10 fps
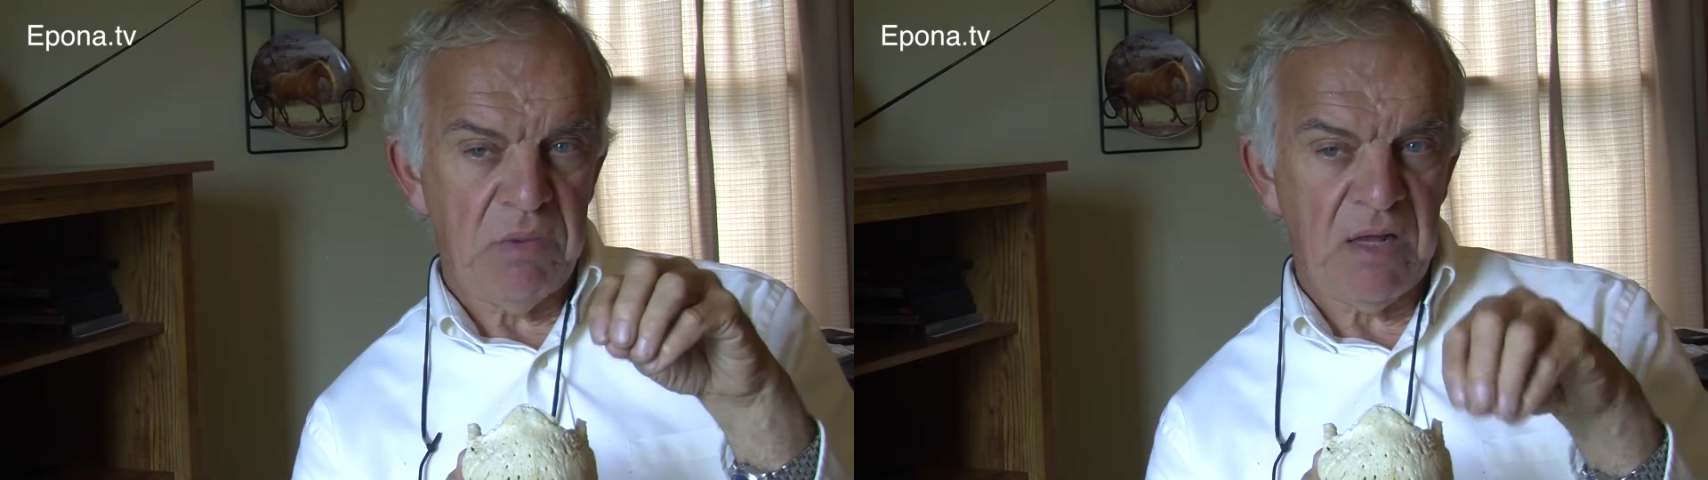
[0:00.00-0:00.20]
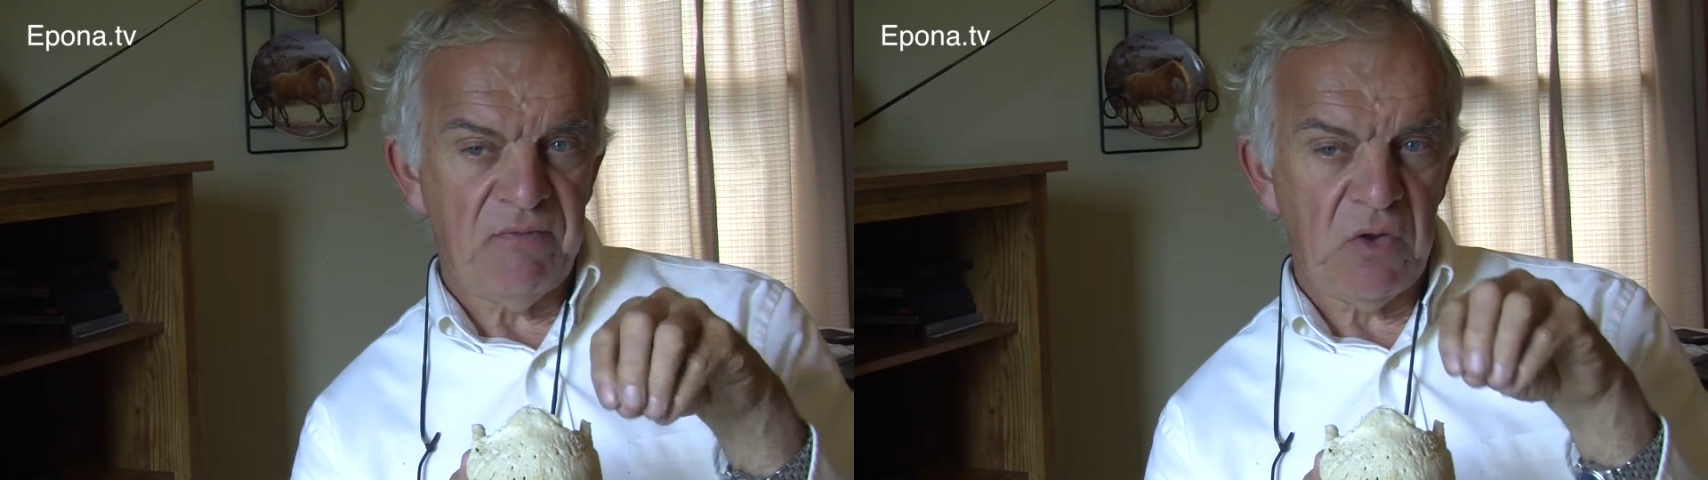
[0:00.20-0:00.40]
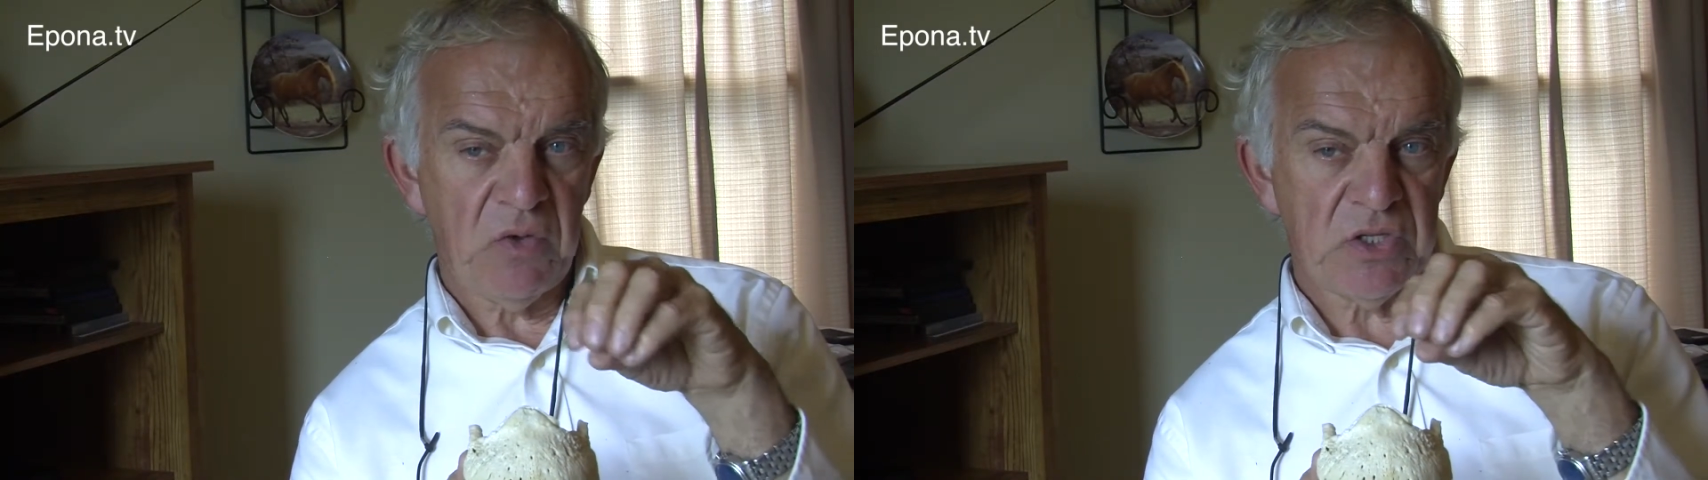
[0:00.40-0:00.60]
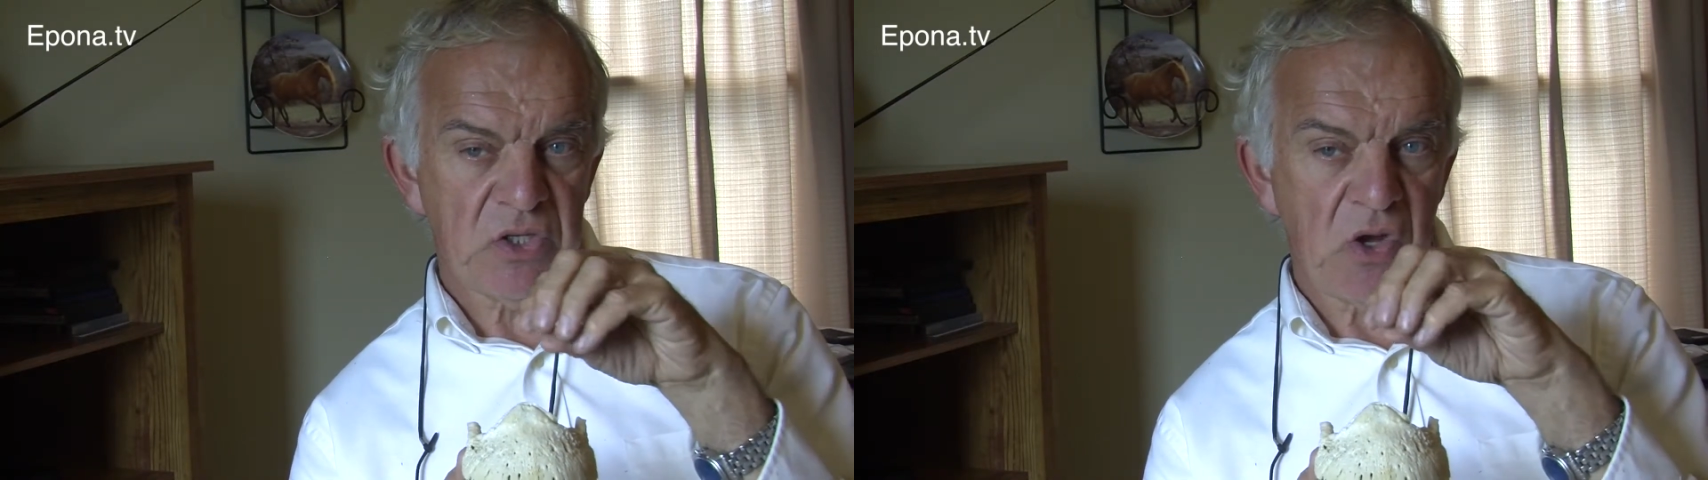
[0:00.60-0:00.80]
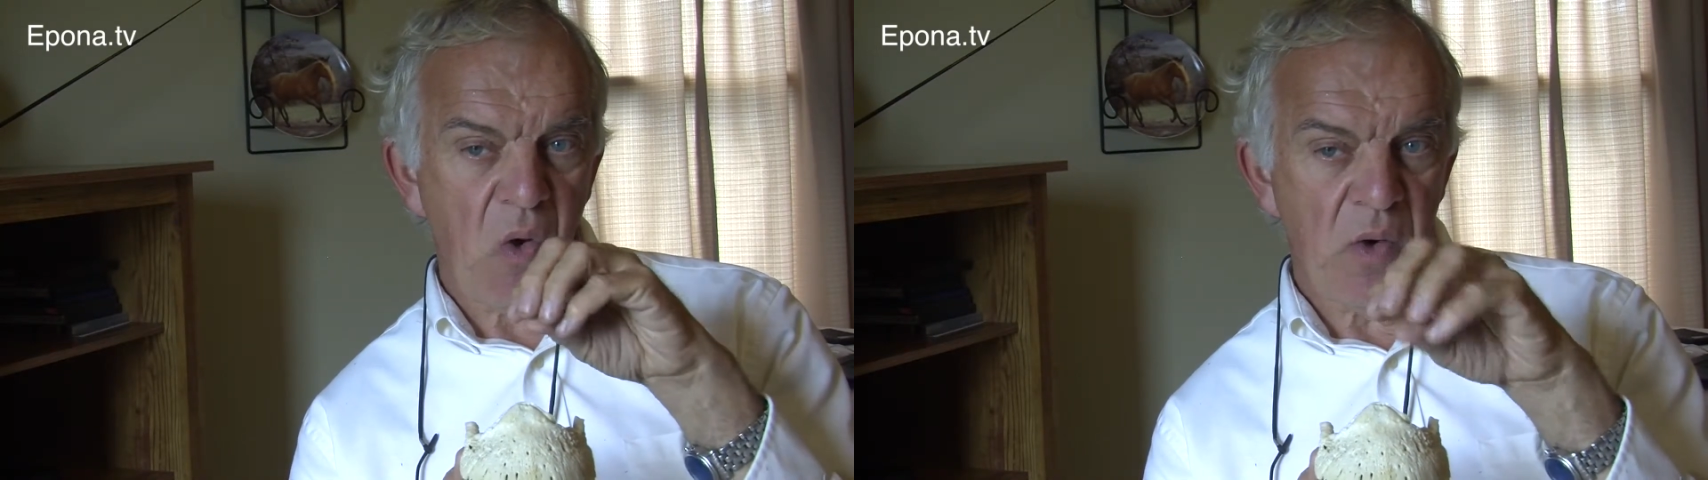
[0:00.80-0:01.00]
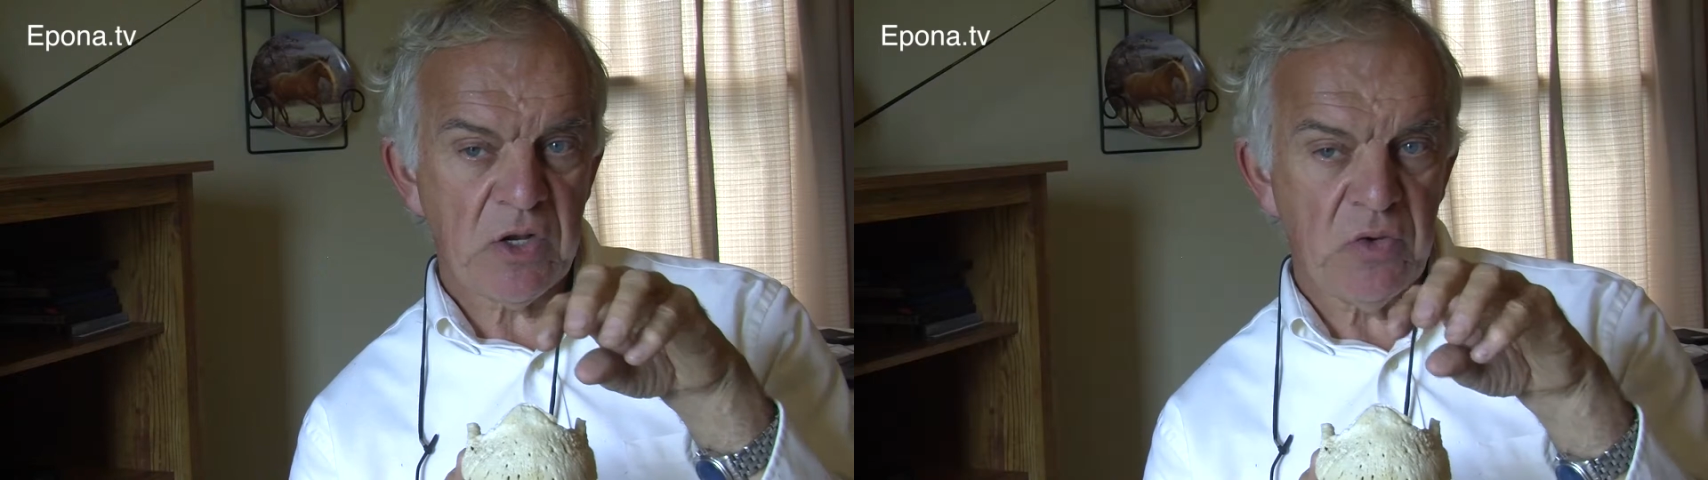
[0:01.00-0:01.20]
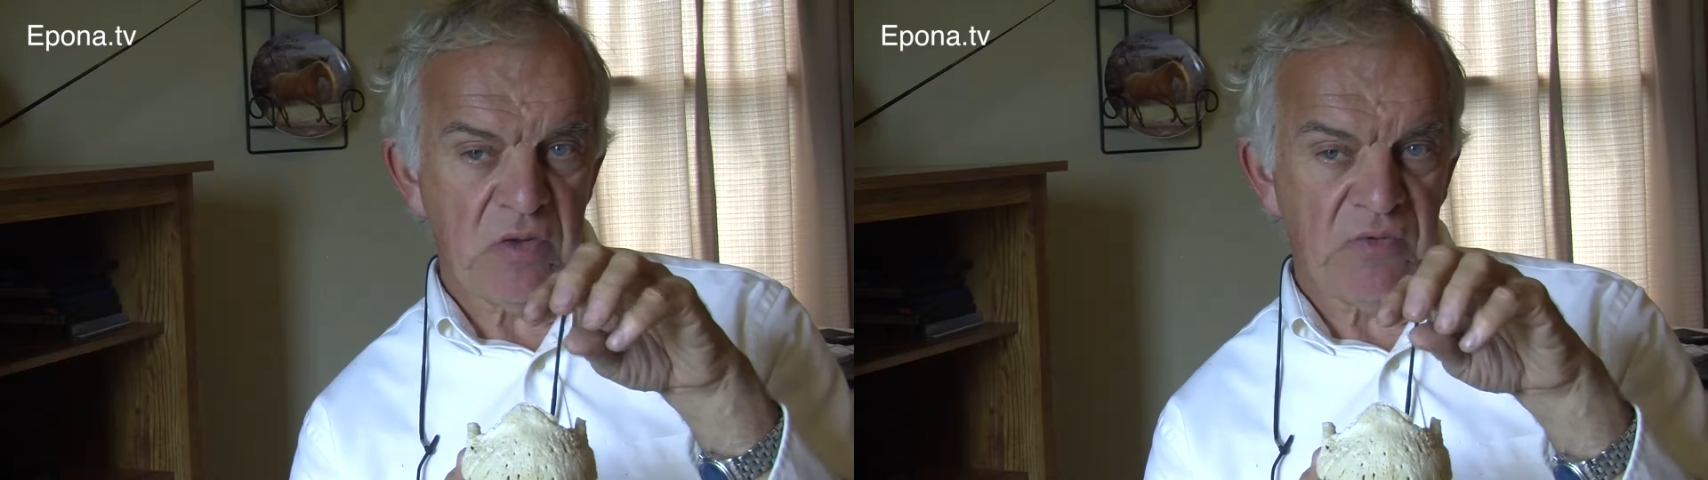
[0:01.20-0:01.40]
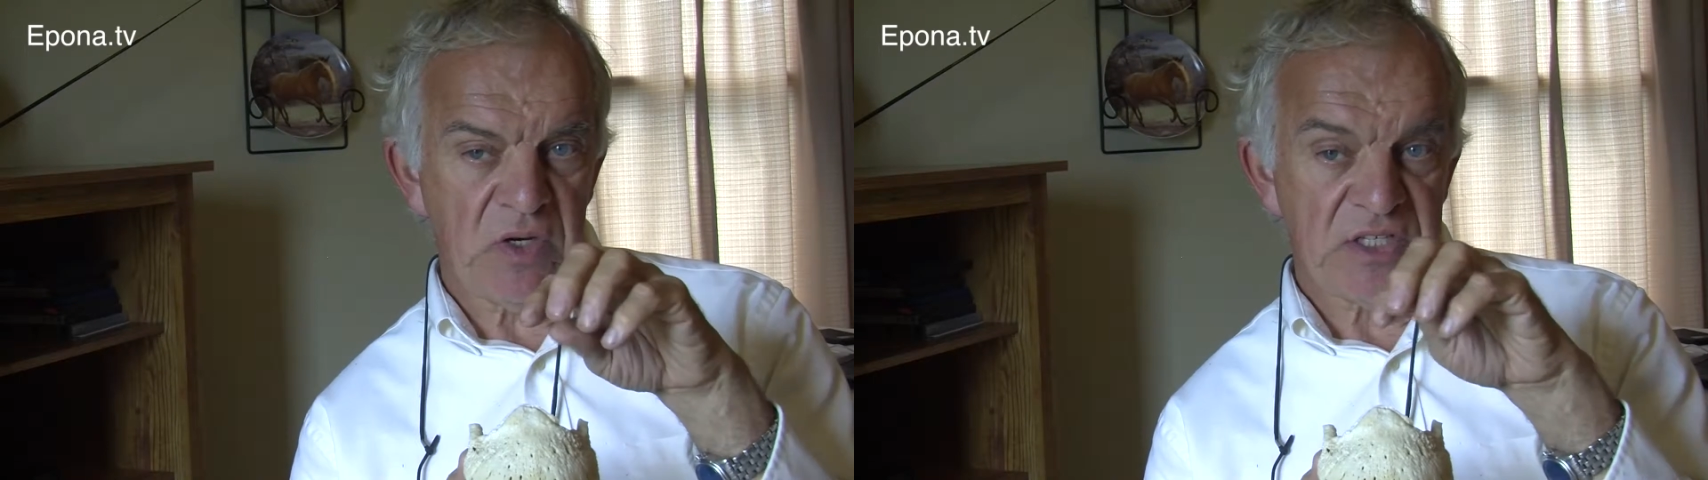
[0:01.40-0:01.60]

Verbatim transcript: blood flow that's going to the foot